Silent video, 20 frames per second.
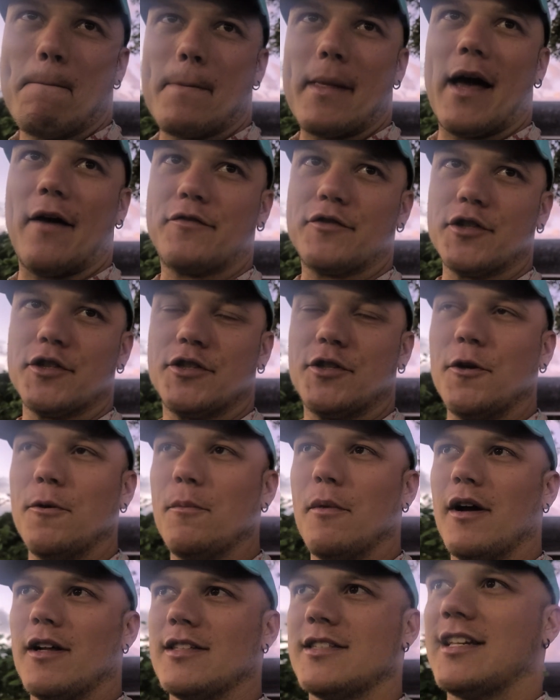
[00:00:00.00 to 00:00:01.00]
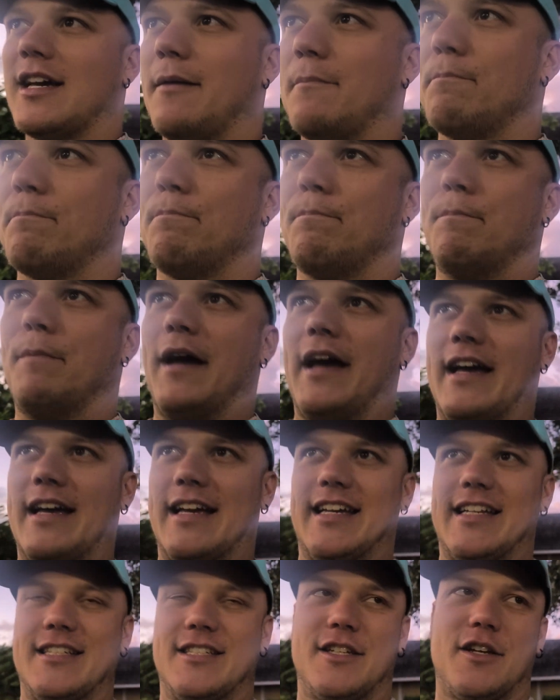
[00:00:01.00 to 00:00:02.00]
After 2 months, I'm
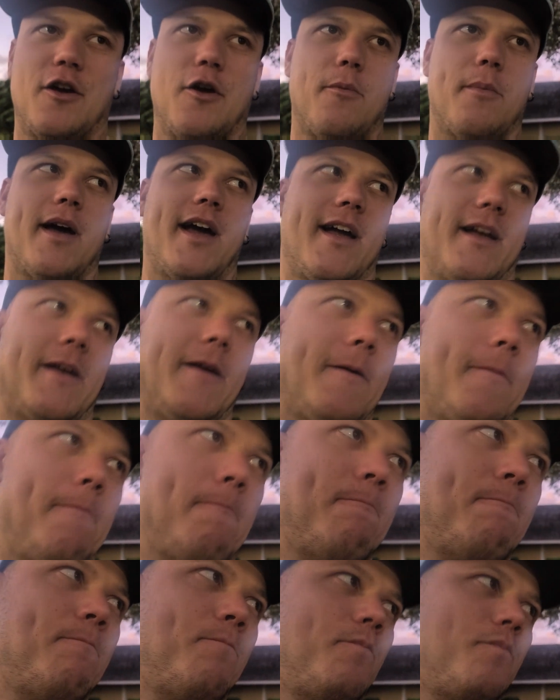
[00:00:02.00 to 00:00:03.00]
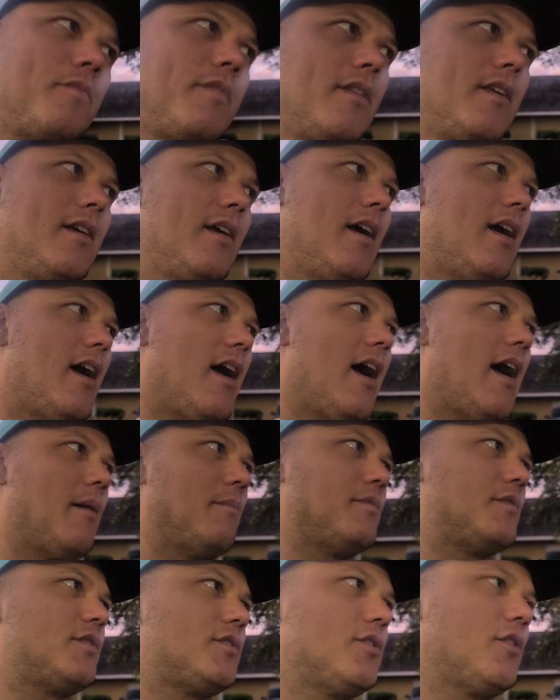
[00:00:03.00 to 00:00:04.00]
begging to go back.
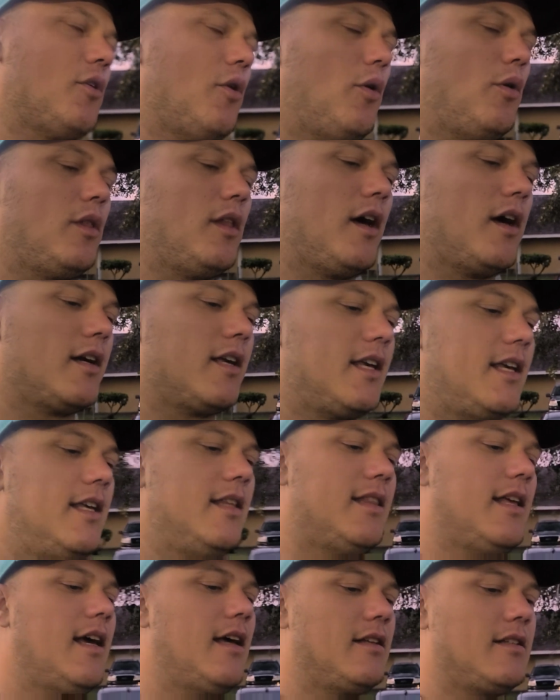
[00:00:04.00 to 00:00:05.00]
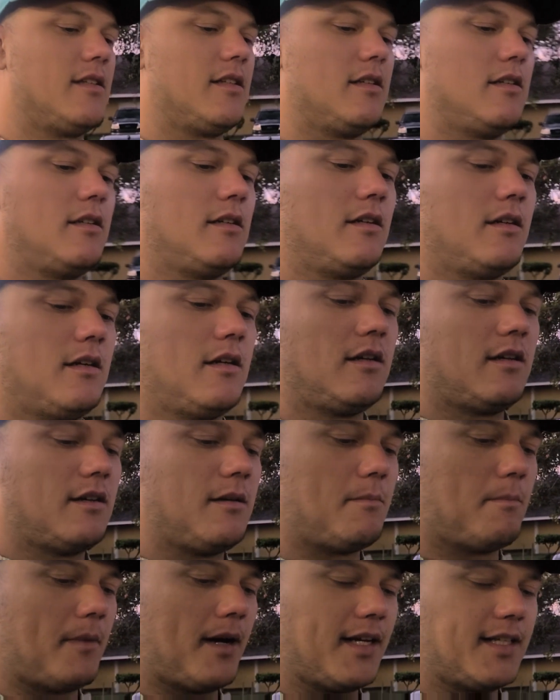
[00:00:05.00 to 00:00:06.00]
I'm so lucky that
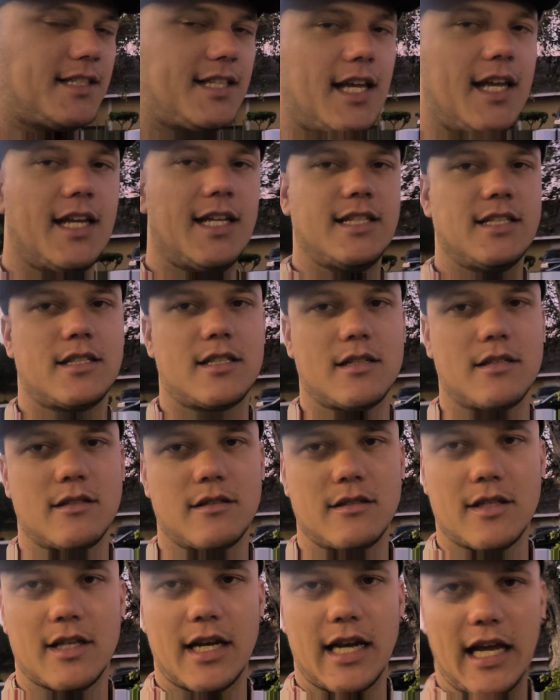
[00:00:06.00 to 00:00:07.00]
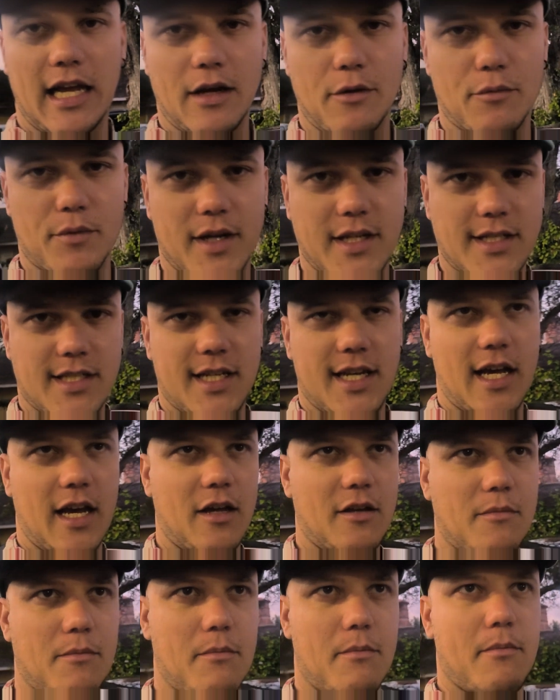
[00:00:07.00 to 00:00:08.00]
my tenant that I rented
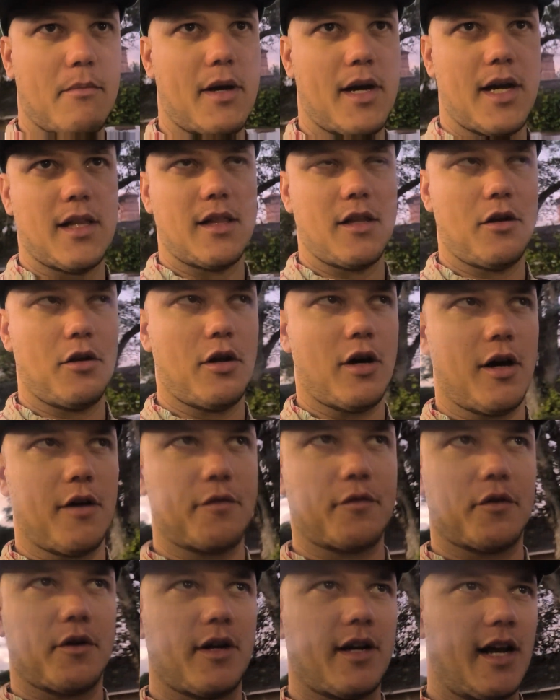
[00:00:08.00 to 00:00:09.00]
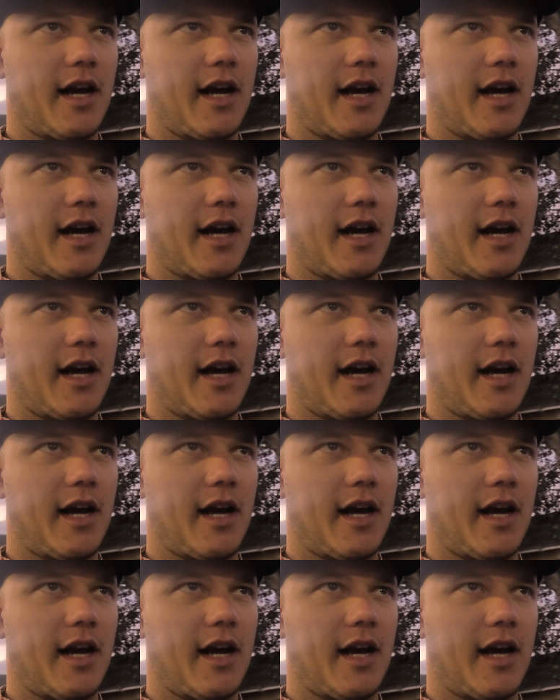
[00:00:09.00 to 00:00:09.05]
out my little off-grid